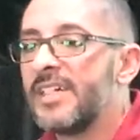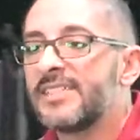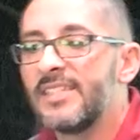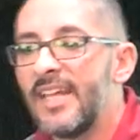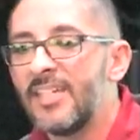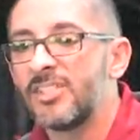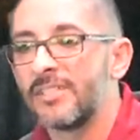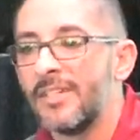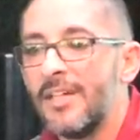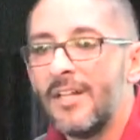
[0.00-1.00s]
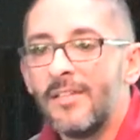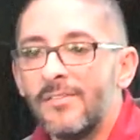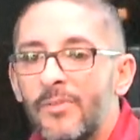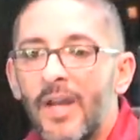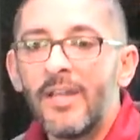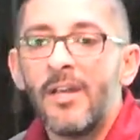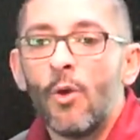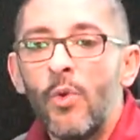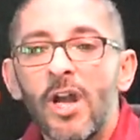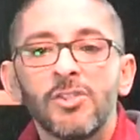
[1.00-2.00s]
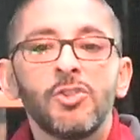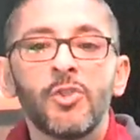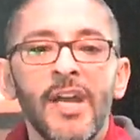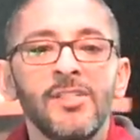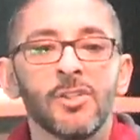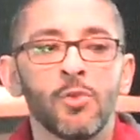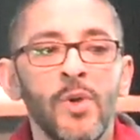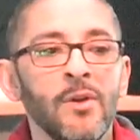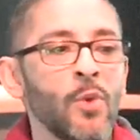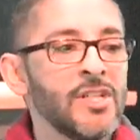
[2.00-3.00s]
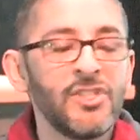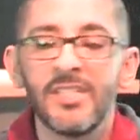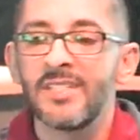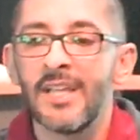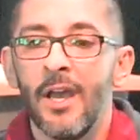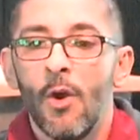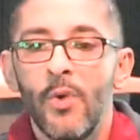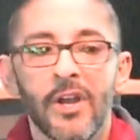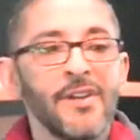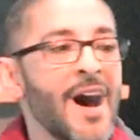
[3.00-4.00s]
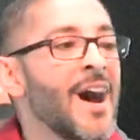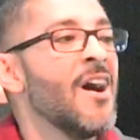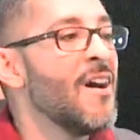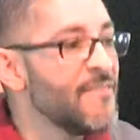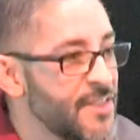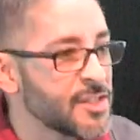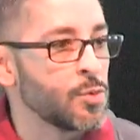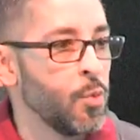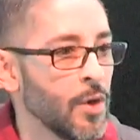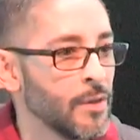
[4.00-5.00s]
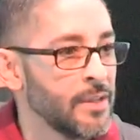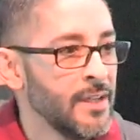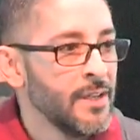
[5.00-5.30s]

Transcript: destination. Right? We are strangers. We, what did Jesus say? We are not of this world.